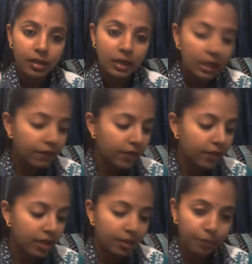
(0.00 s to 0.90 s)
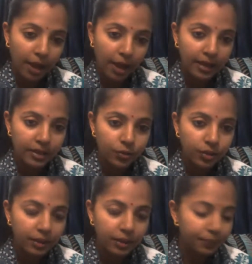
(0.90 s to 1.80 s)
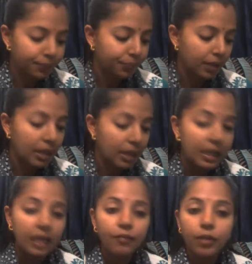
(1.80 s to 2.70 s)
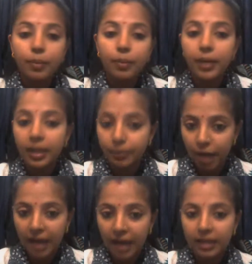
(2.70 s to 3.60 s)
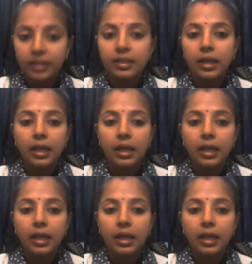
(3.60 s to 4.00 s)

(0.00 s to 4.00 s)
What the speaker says: Live is in bracket, okay? Live will be in bracket.